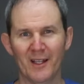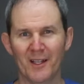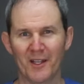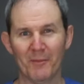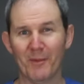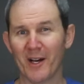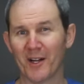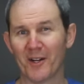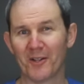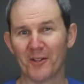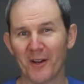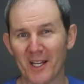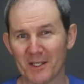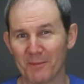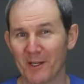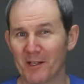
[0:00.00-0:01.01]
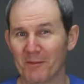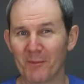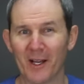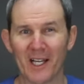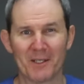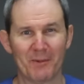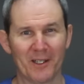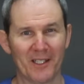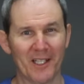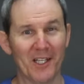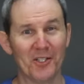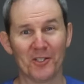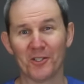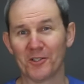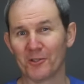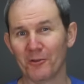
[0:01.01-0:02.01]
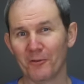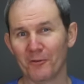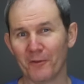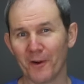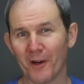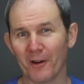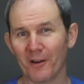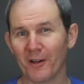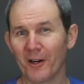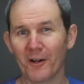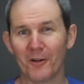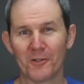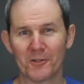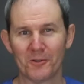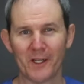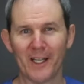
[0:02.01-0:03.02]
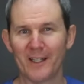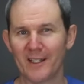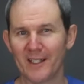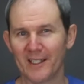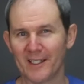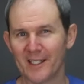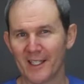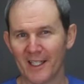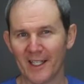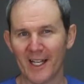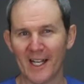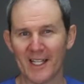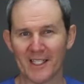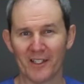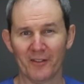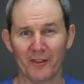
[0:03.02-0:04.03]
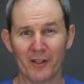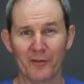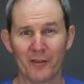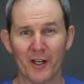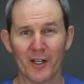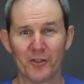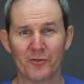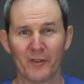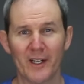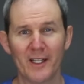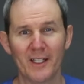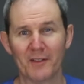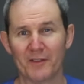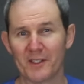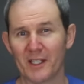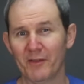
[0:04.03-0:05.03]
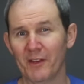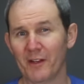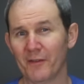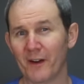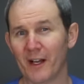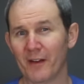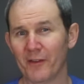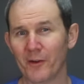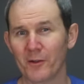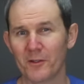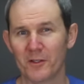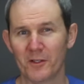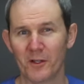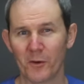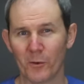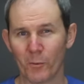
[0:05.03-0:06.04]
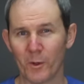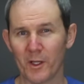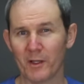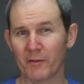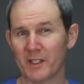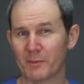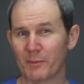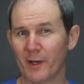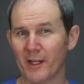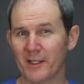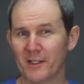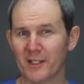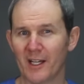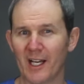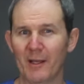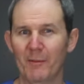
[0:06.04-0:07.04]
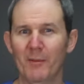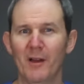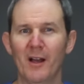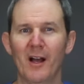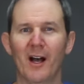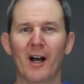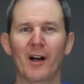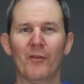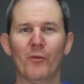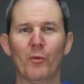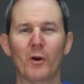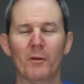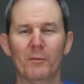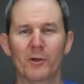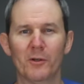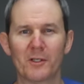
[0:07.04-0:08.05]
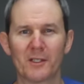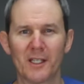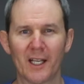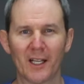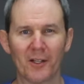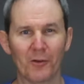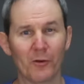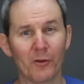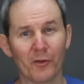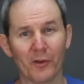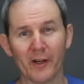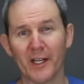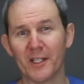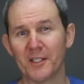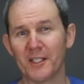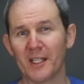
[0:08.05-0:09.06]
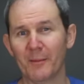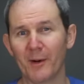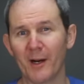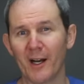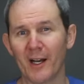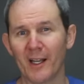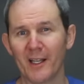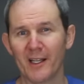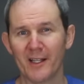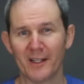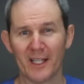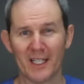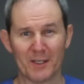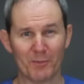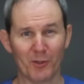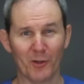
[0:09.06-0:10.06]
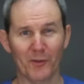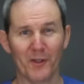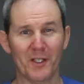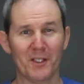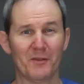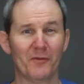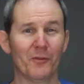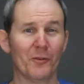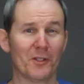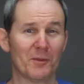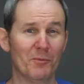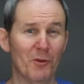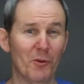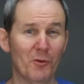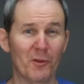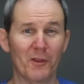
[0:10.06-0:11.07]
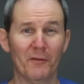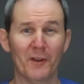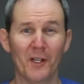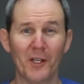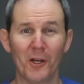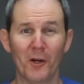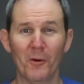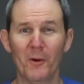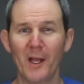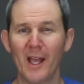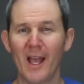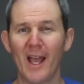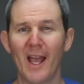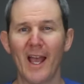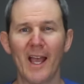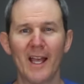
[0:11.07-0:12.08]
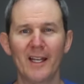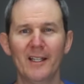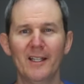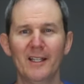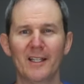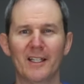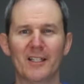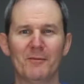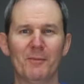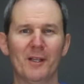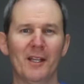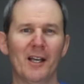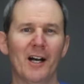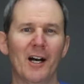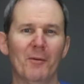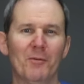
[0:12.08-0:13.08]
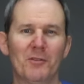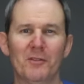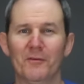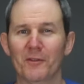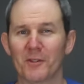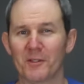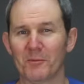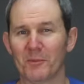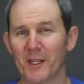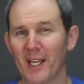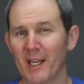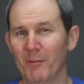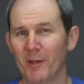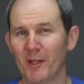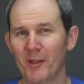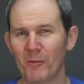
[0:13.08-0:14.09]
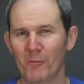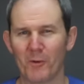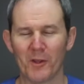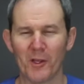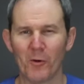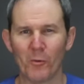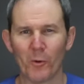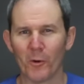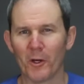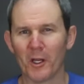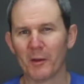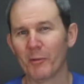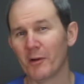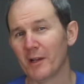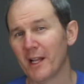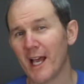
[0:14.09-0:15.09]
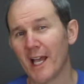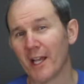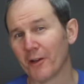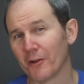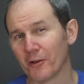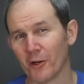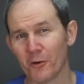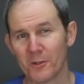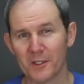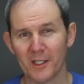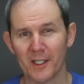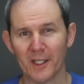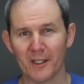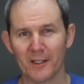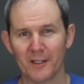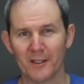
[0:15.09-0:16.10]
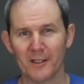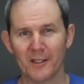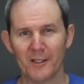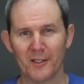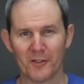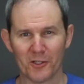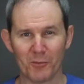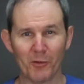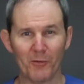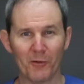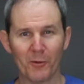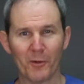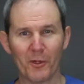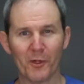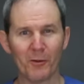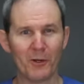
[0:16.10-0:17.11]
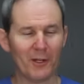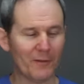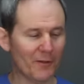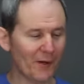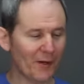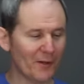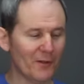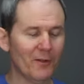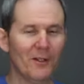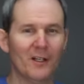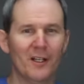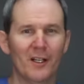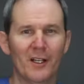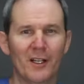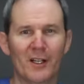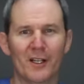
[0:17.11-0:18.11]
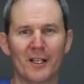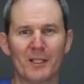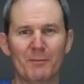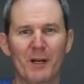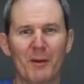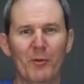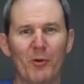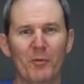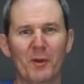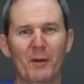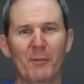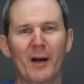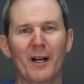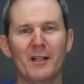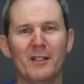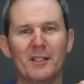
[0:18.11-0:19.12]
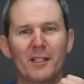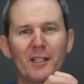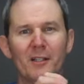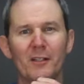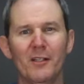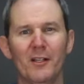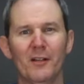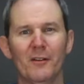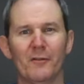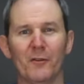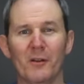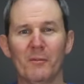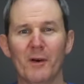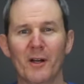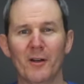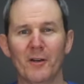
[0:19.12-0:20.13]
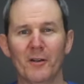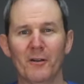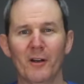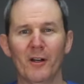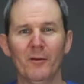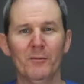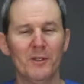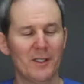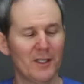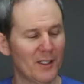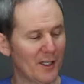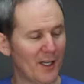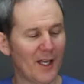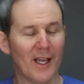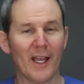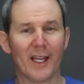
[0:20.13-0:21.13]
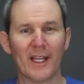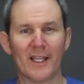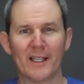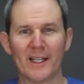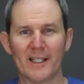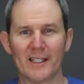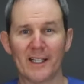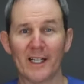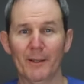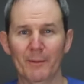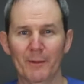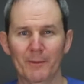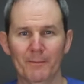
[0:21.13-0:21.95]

The monitor has beaten my expectations so far. Also get this, it has a refresh rate of 75 Hz with a response time of 1 millisecond over HDMI. That's perfect for smooth video and gives me the option for some gaming without worrying about lag or ghosting. So before we go any further, Let's pop open the box here for the monitor arms and get that set up.